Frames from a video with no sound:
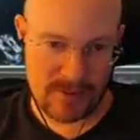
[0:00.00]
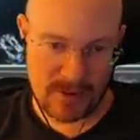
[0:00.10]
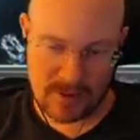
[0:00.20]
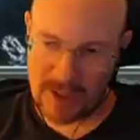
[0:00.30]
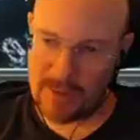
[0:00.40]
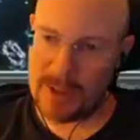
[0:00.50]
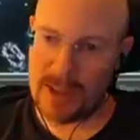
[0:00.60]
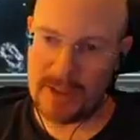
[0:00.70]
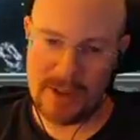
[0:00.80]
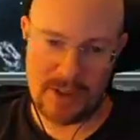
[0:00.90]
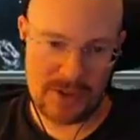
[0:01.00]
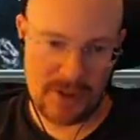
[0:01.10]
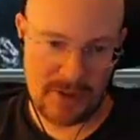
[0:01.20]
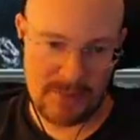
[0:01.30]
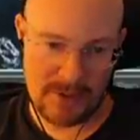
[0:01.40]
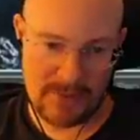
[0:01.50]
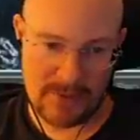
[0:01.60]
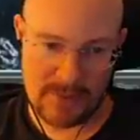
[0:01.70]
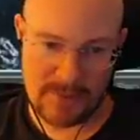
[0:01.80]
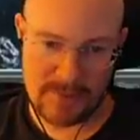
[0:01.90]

Okay, we got a dodge there. Beautiful.